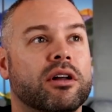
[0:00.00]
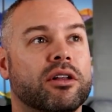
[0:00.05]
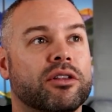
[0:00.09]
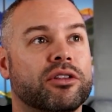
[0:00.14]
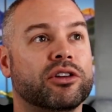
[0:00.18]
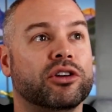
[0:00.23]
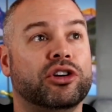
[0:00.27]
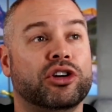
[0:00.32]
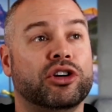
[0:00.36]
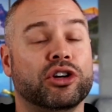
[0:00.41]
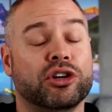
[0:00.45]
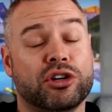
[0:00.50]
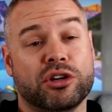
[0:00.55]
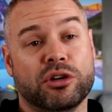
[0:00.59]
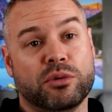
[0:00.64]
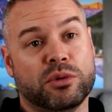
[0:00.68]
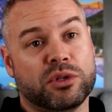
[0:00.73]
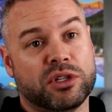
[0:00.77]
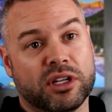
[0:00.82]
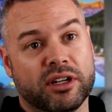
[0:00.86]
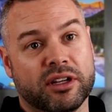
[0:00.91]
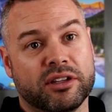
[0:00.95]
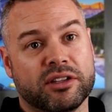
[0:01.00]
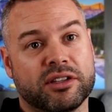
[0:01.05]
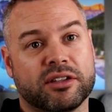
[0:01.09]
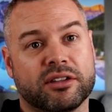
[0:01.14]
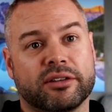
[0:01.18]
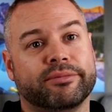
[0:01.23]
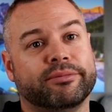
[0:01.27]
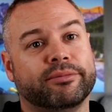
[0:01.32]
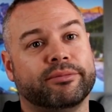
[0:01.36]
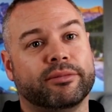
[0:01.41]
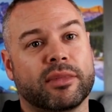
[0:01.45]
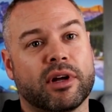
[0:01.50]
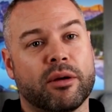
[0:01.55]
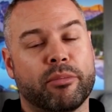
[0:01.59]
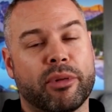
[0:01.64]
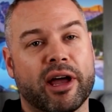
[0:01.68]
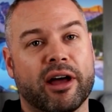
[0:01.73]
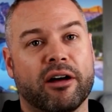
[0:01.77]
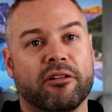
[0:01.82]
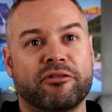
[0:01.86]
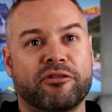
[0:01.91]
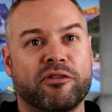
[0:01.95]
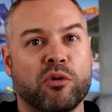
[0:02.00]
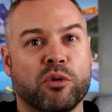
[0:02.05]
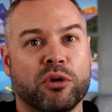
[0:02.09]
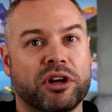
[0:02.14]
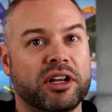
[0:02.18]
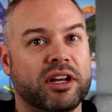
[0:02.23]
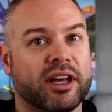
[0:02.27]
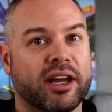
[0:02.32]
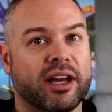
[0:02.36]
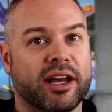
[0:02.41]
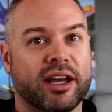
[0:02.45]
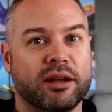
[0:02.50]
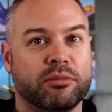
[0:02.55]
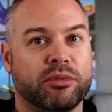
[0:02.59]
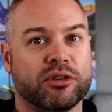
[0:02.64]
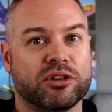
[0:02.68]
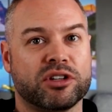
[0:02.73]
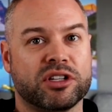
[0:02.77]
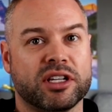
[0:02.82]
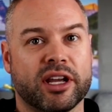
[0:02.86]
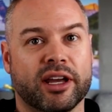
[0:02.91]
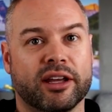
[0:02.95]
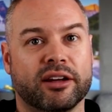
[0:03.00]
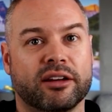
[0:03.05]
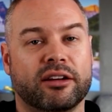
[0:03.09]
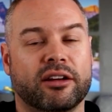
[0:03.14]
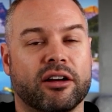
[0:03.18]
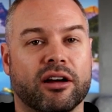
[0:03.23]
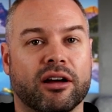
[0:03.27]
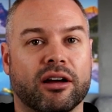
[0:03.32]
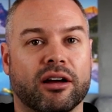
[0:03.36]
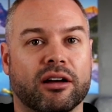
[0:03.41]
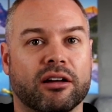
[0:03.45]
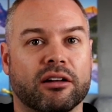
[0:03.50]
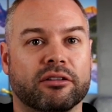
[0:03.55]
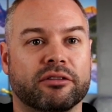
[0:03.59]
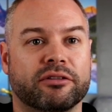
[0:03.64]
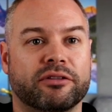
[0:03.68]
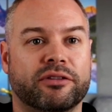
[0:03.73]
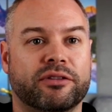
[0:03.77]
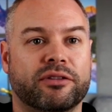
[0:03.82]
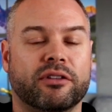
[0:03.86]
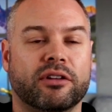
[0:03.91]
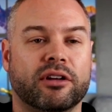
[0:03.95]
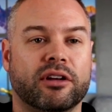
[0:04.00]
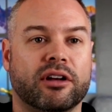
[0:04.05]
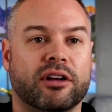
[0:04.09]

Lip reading: the good news is about 49% of